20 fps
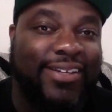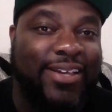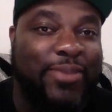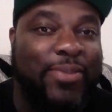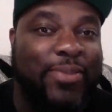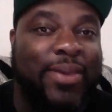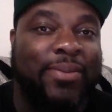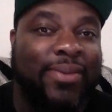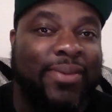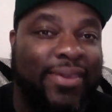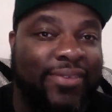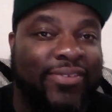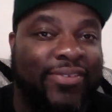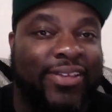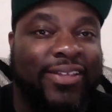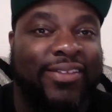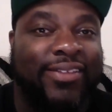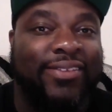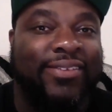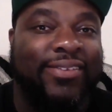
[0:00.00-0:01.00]
And maybe
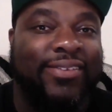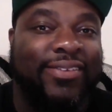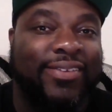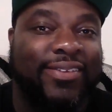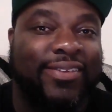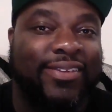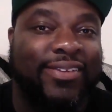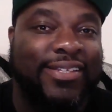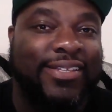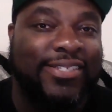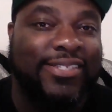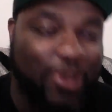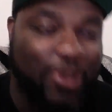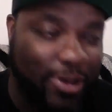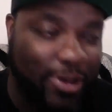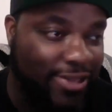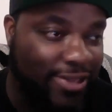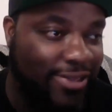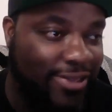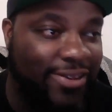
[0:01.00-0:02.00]
even
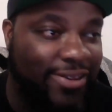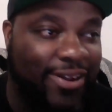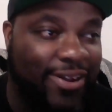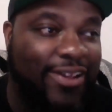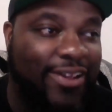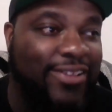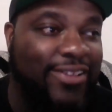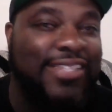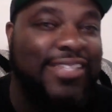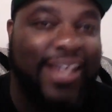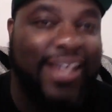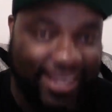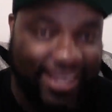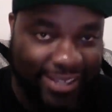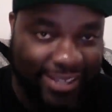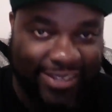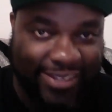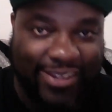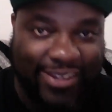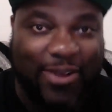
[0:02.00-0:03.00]
Latoya or
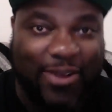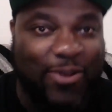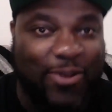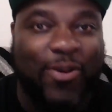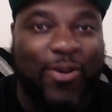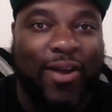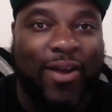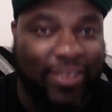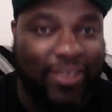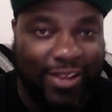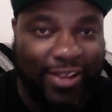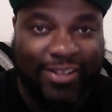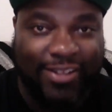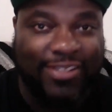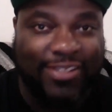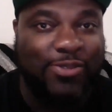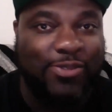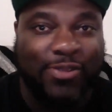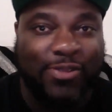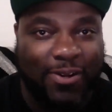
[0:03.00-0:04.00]
Tanya or whoever the
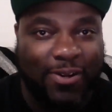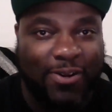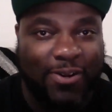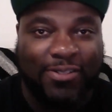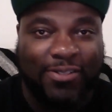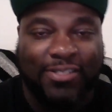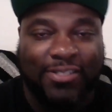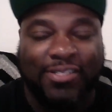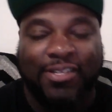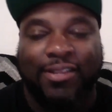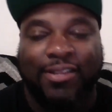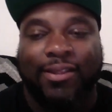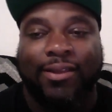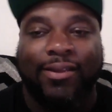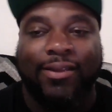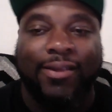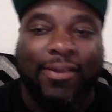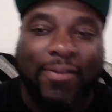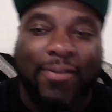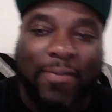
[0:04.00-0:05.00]
other two little girls was in there.
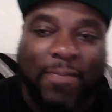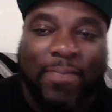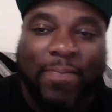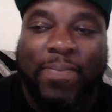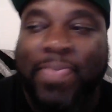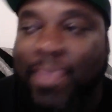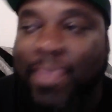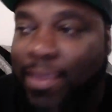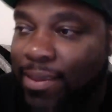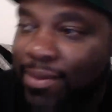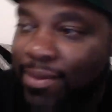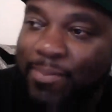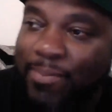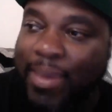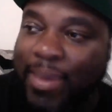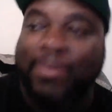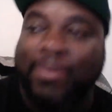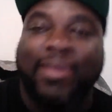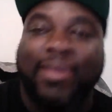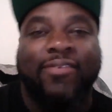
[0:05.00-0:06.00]

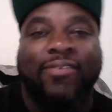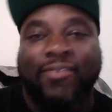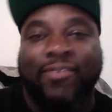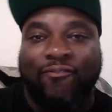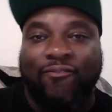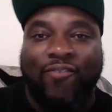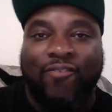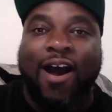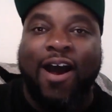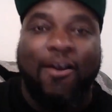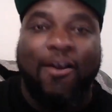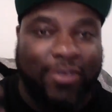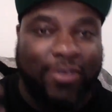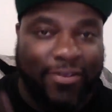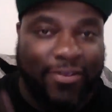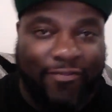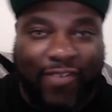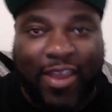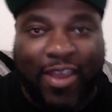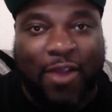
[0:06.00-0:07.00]
Maybe even
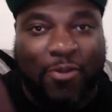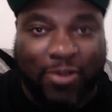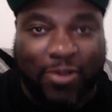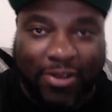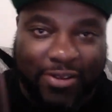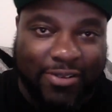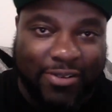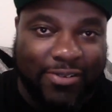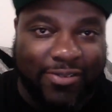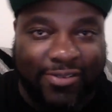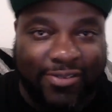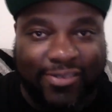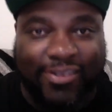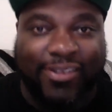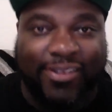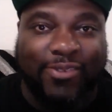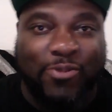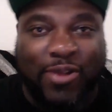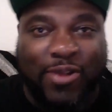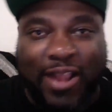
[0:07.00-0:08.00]
Farrah,
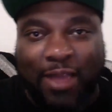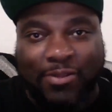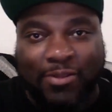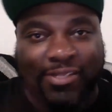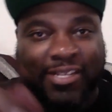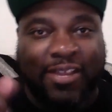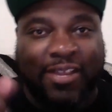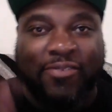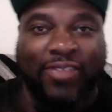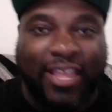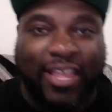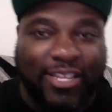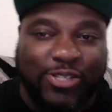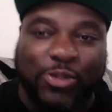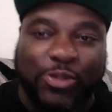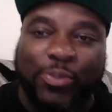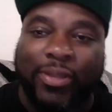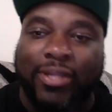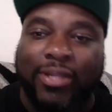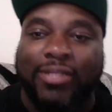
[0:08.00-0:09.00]
the one that was in there for like
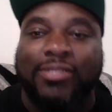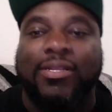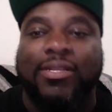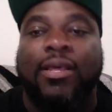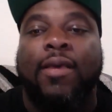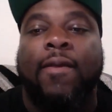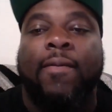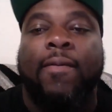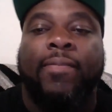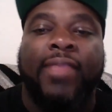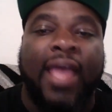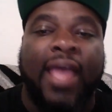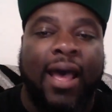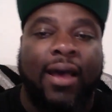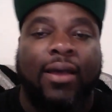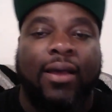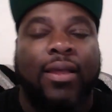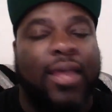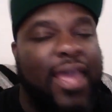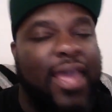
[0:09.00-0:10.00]
2 minutes.
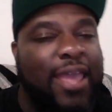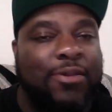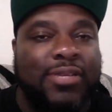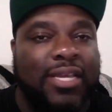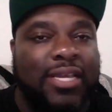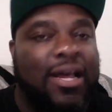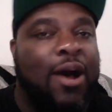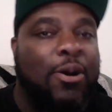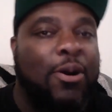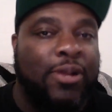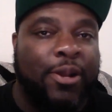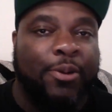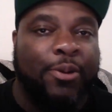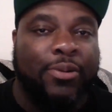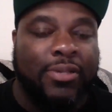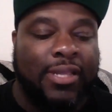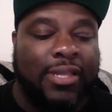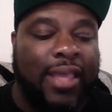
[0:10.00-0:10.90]
Nah, I don't know.